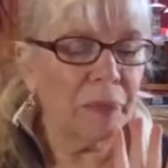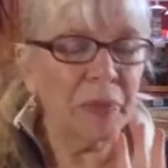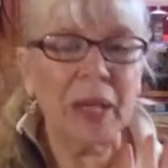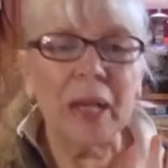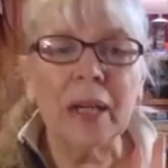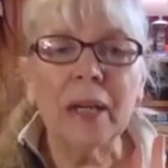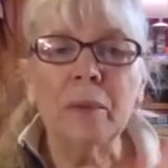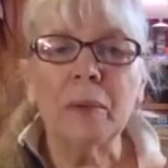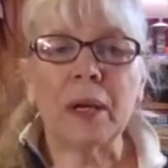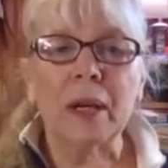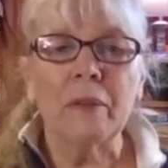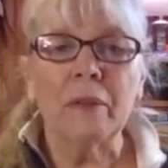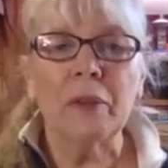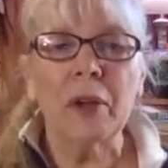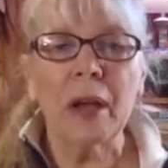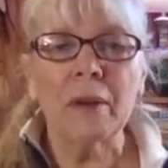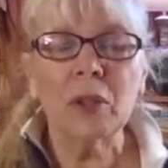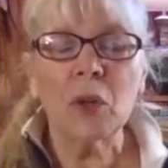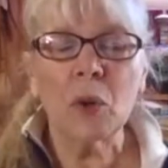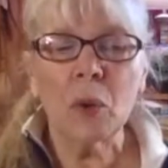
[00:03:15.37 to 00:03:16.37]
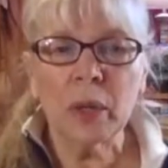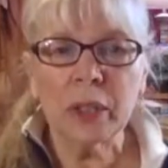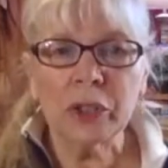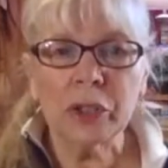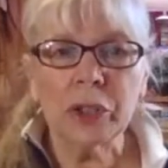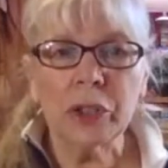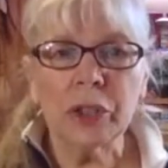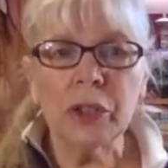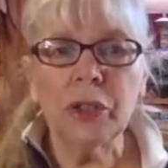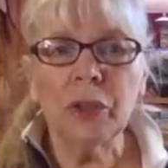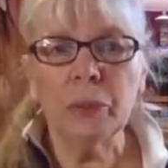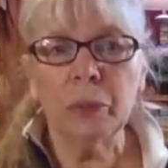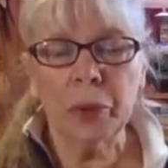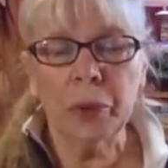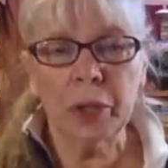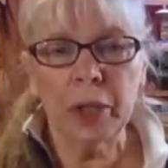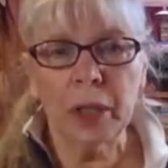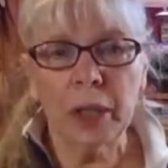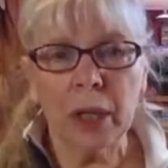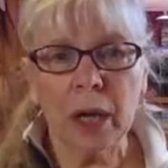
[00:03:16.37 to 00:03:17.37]
Anyway, if you have a question,
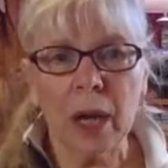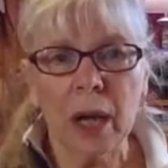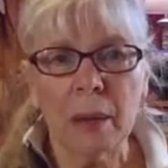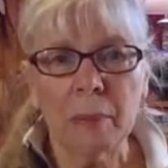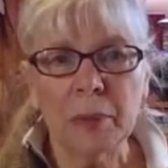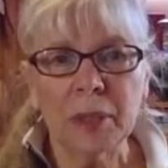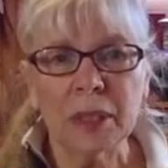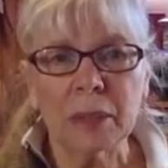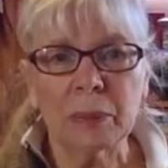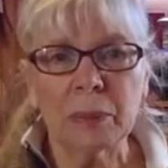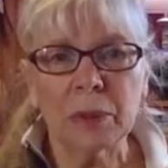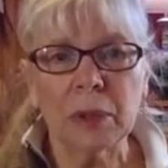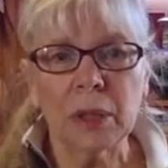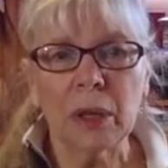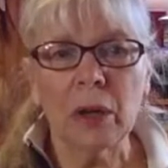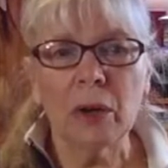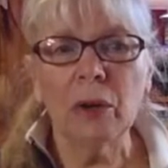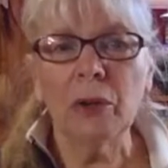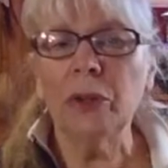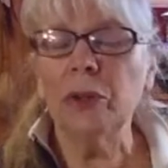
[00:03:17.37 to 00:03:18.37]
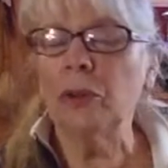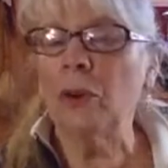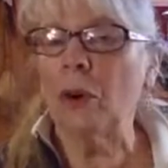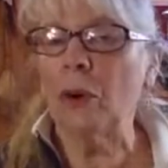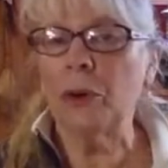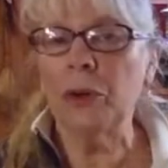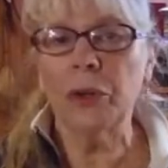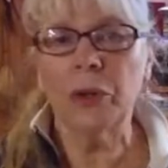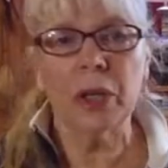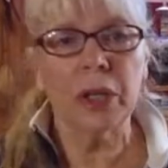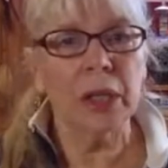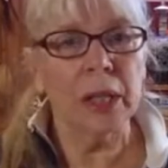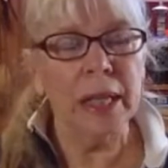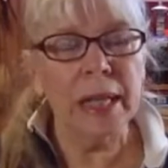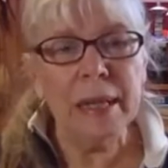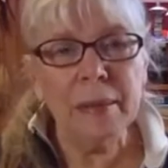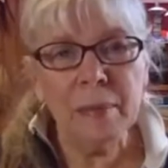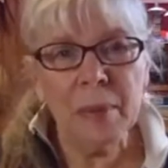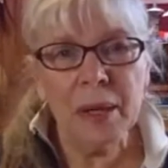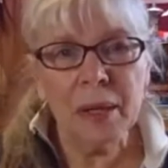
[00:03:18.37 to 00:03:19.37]
put it in the comments below, or you can
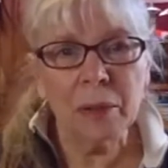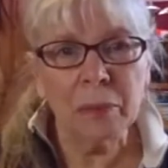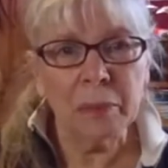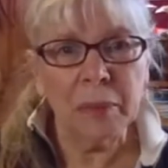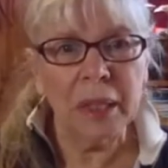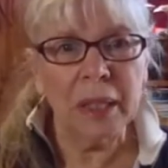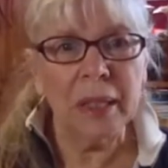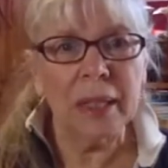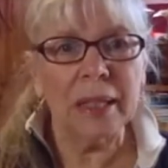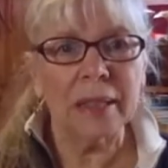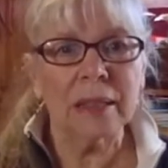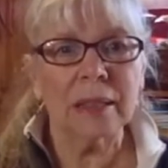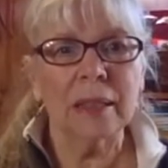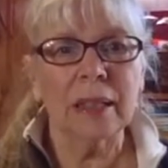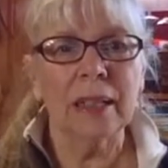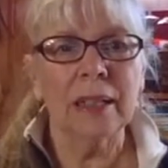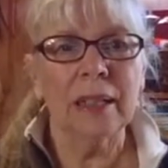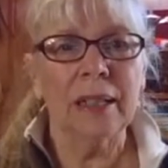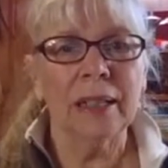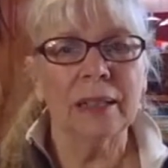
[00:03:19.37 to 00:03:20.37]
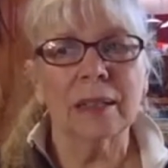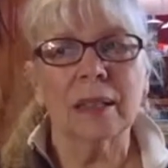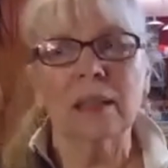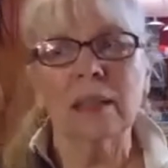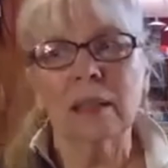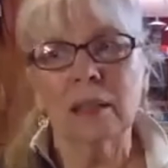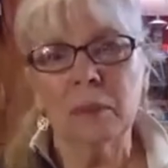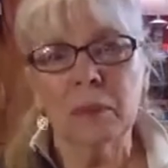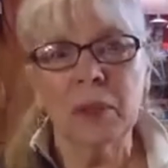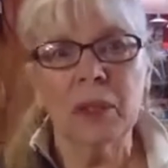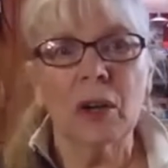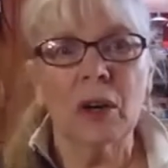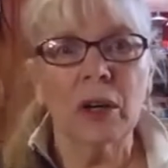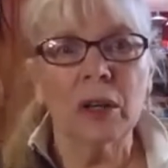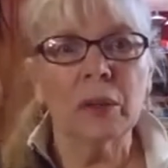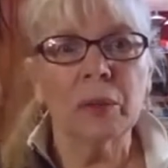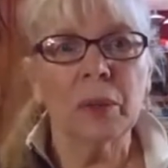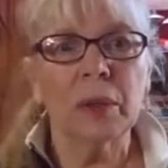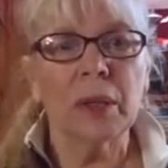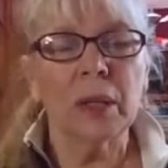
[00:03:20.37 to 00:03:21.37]
email me. That gets a little bit
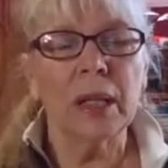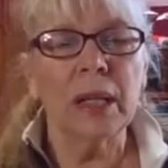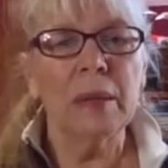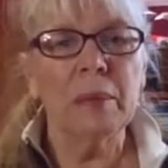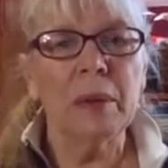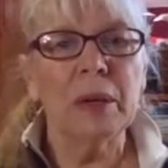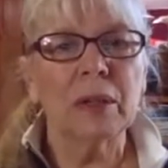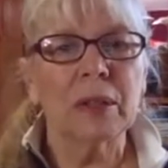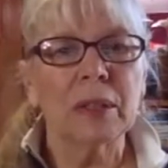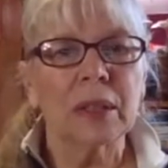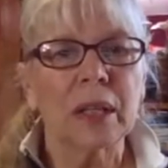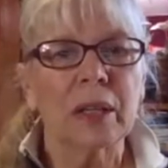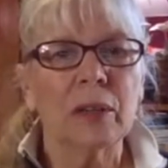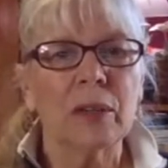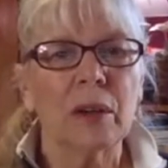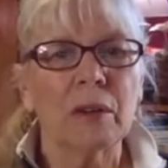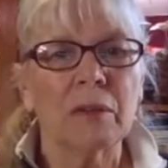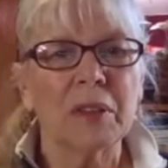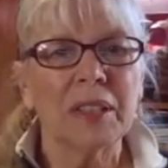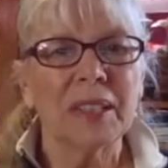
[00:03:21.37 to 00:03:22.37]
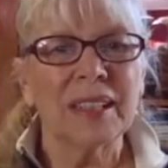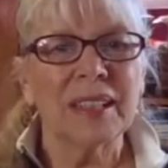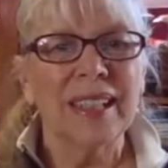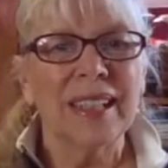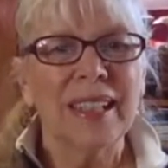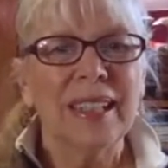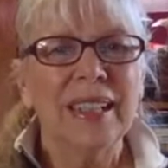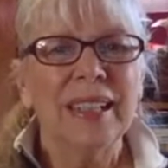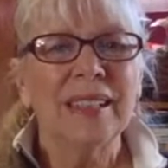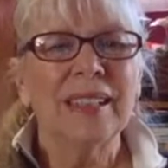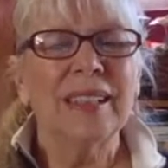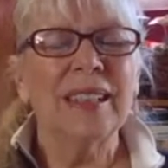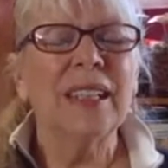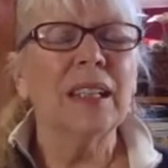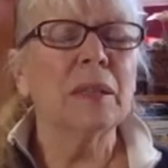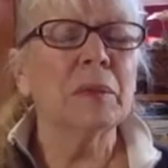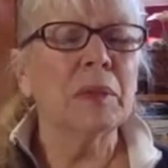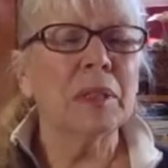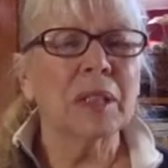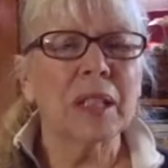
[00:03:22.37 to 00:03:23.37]
harder with the email because I don't always see
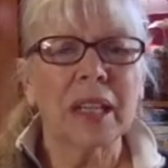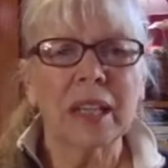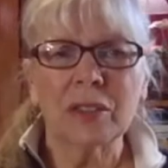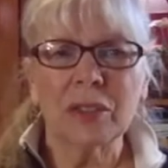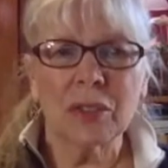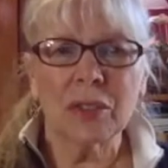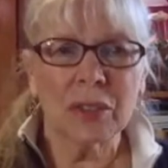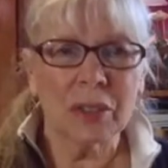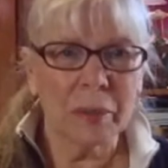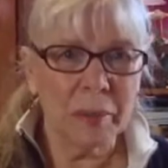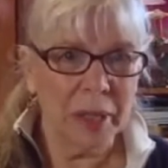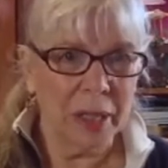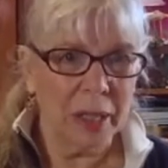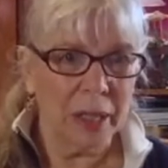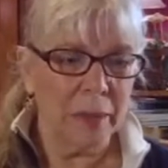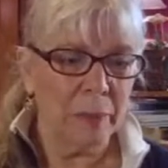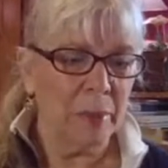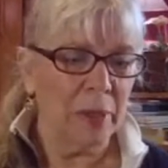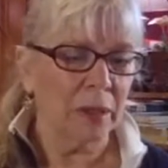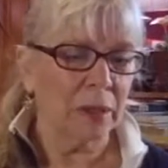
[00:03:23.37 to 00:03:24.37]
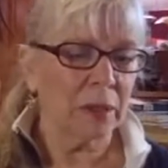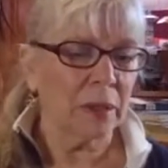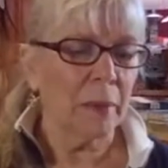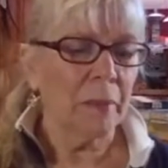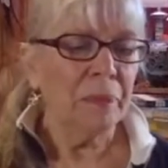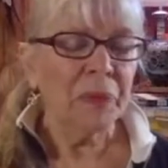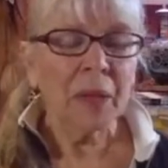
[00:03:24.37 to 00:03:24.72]
them because I get so many emails.